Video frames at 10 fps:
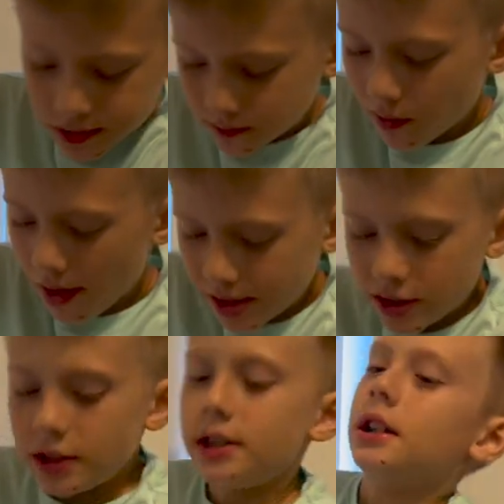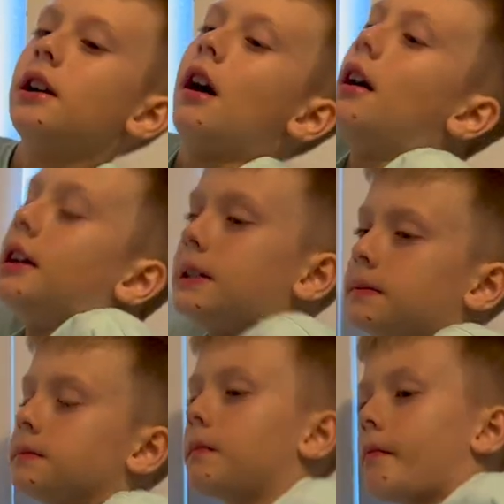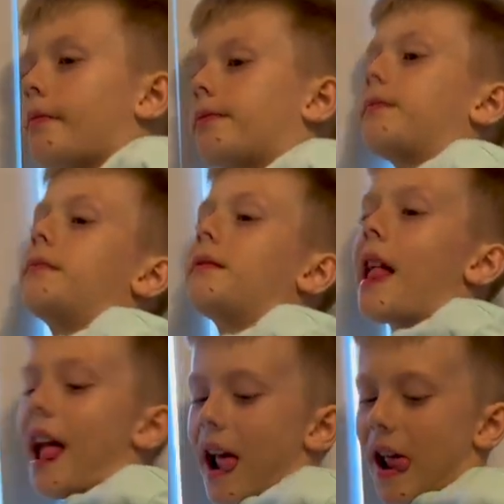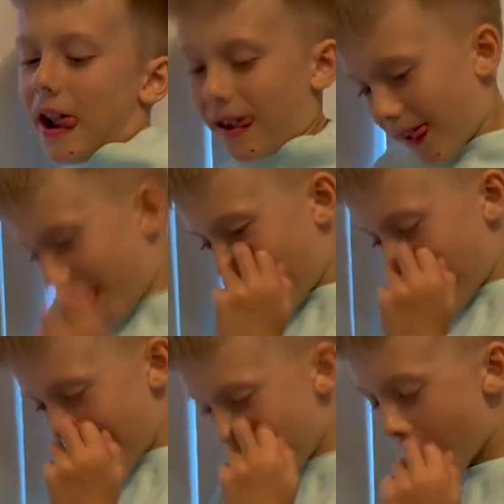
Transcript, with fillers: nine before he could swallow it. So